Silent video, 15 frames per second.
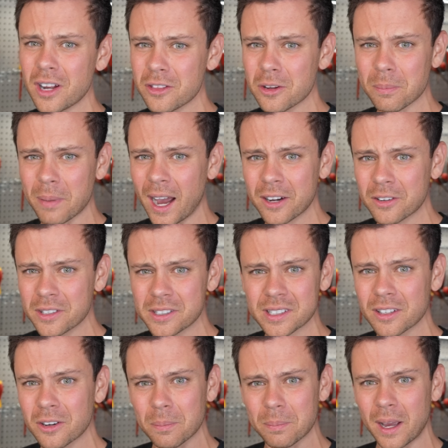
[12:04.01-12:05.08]
other batteries
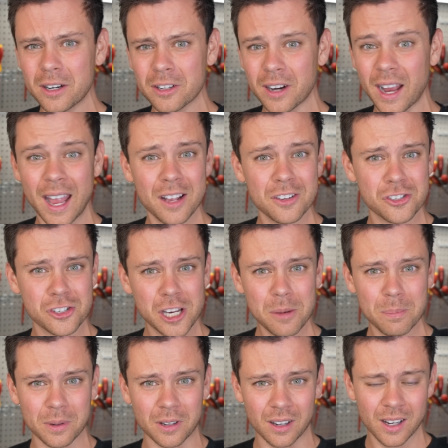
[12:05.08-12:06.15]
that are better and
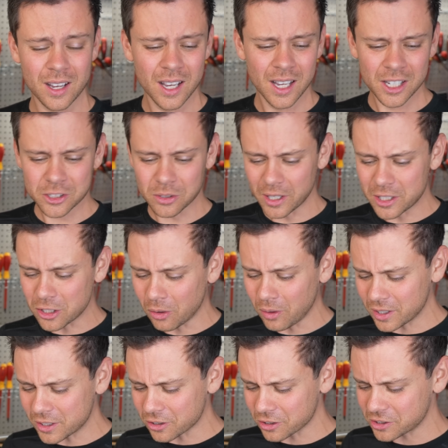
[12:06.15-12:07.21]
cheaper. So I
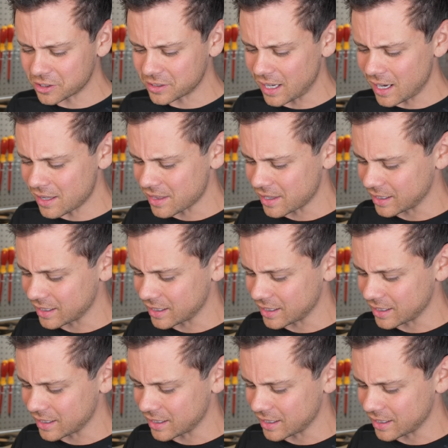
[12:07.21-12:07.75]
don't understand